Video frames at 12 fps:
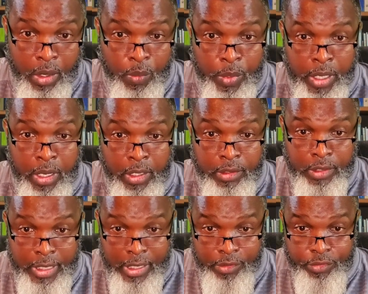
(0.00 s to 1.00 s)
We are
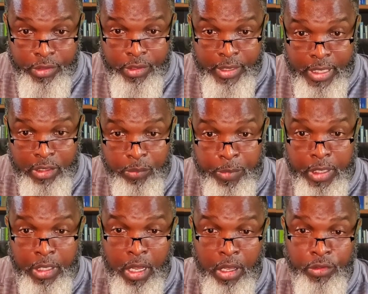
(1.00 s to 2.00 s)
teaching this
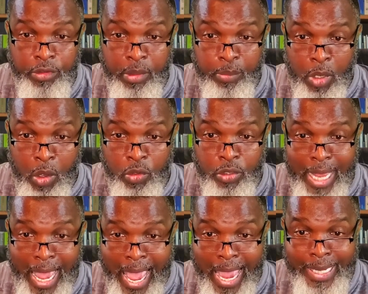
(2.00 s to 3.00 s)
because the Most
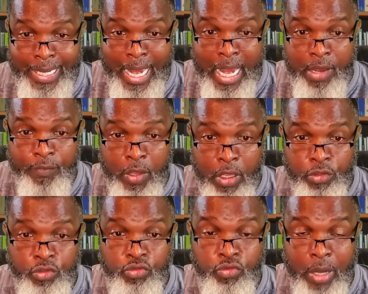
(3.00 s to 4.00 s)
High gave us
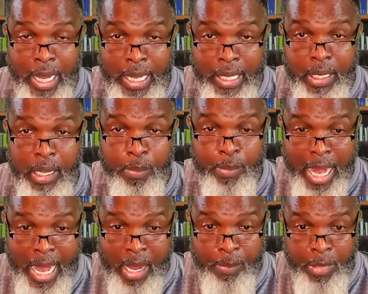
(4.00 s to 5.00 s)
straight
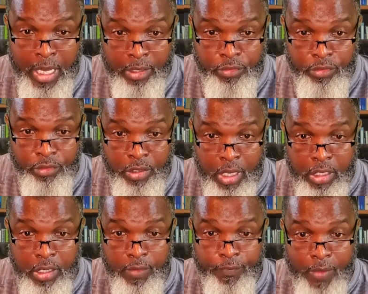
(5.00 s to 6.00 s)
commandments
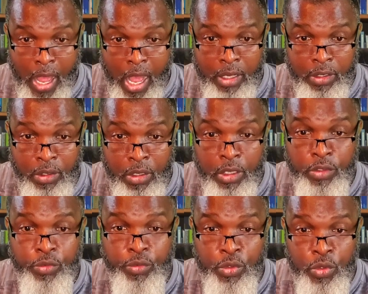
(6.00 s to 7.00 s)
to follow
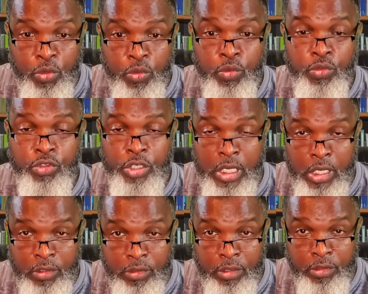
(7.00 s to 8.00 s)
through
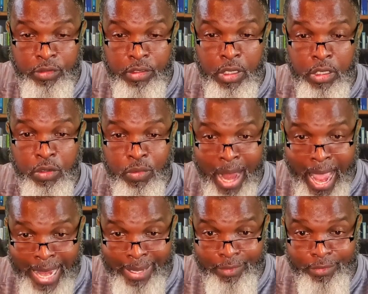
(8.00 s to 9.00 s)
Jesus the
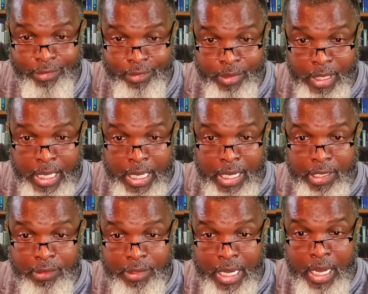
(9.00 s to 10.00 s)
Christ. He
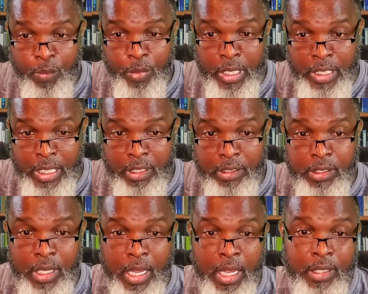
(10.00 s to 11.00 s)
said we needed
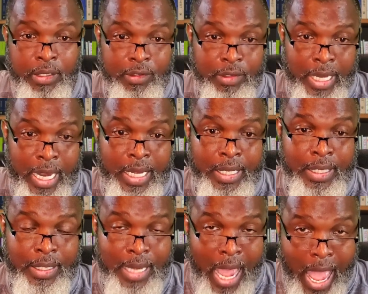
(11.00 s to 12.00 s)
to understand the
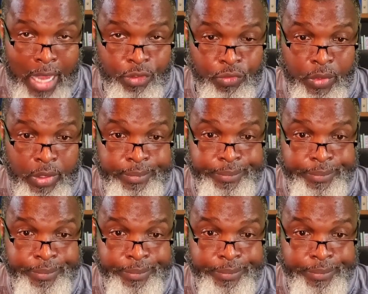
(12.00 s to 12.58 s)
doctrine